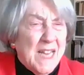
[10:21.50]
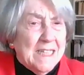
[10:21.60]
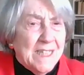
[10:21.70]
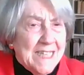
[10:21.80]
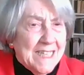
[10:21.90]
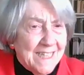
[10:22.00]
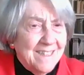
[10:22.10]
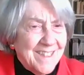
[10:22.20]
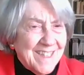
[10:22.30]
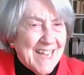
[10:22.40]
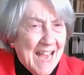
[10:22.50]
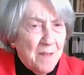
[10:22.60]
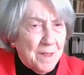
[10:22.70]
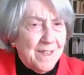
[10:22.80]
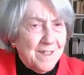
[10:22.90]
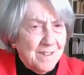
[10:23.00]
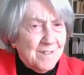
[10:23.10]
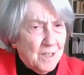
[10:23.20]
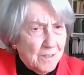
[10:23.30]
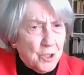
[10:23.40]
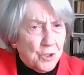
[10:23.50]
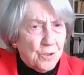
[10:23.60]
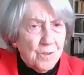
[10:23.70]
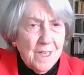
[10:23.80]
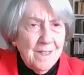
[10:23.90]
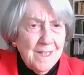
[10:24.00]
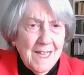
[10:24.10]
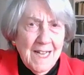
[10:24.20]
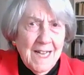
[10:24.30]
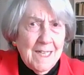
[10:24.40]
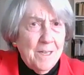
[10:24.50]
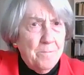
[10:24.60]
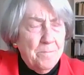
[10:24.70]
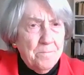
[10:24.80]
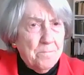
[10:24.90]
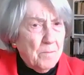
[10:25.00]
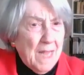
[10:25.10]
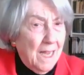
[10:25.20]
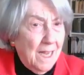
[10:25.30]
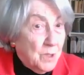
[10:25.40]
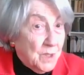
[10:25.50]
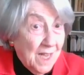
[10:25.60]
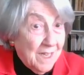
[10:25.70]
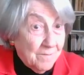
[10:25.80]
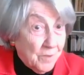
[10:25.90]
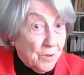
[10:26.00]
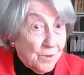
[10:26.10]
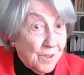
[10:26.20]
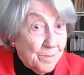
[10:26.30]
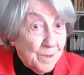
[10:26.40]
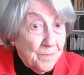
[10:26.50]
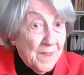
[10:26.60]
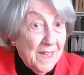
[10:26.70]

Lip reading: thickly Catholic culture um, outside of Europe.